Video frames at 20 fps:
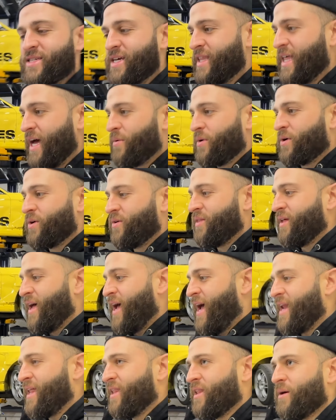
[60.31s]
like that we're doing that
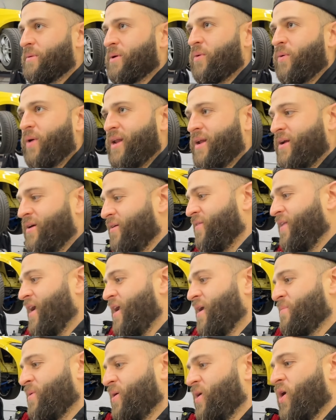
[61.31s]
add a little bit of weight here and
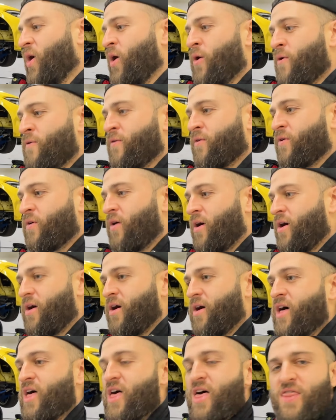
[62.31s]
there, but
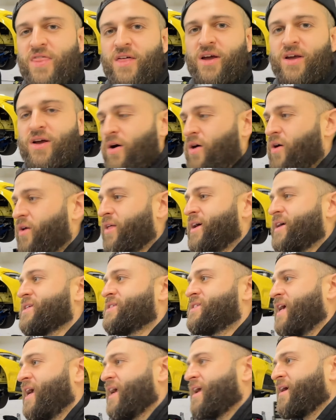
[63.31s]
overall the goal is
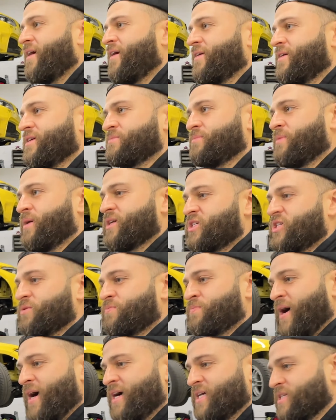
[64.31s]
take out as much as
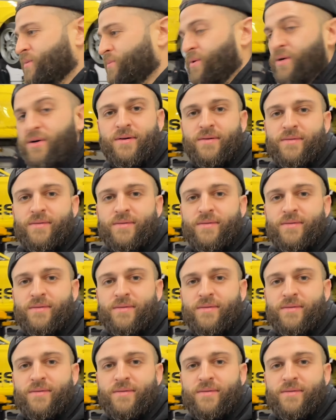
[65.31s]
possible,